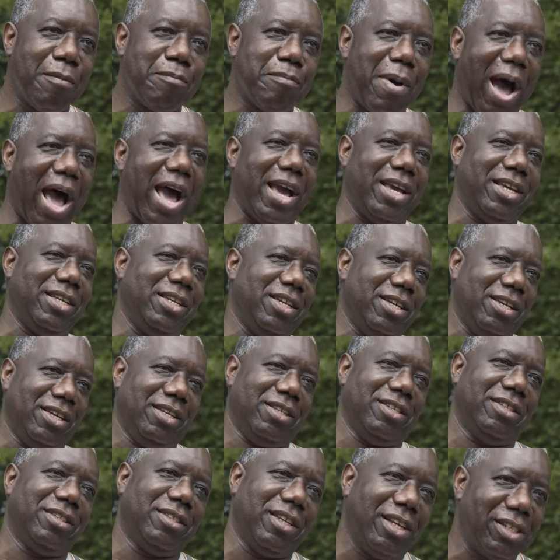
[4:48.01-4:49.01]
by
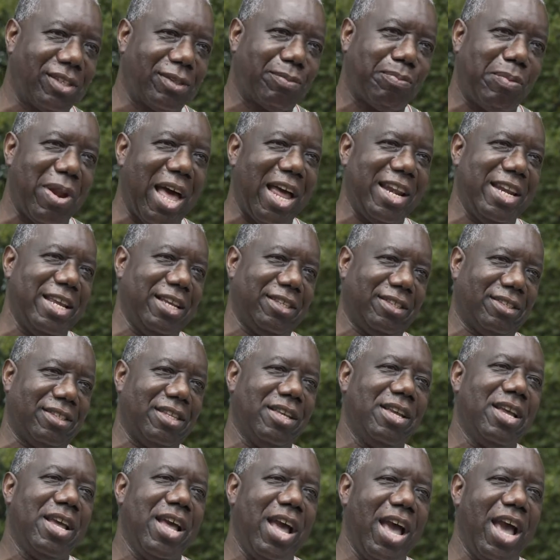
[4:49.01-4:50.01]
this planet
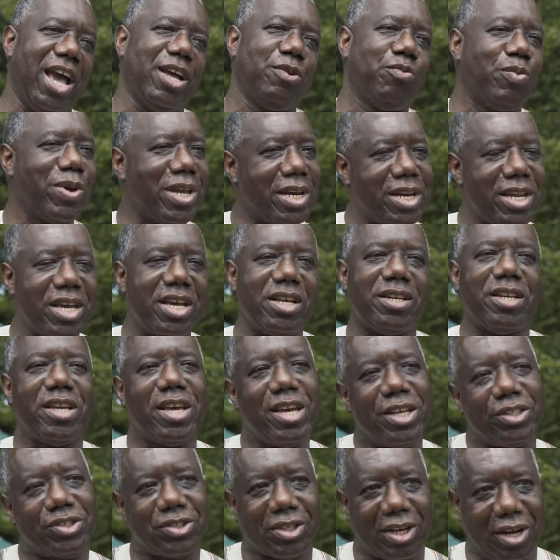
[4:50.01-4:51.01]
and we need
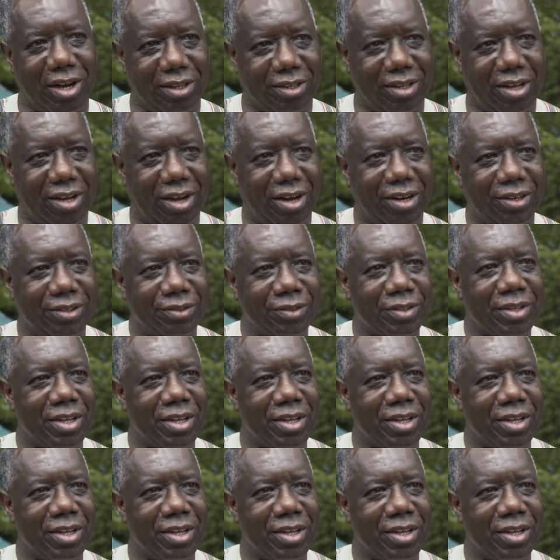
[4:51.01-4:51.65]
each other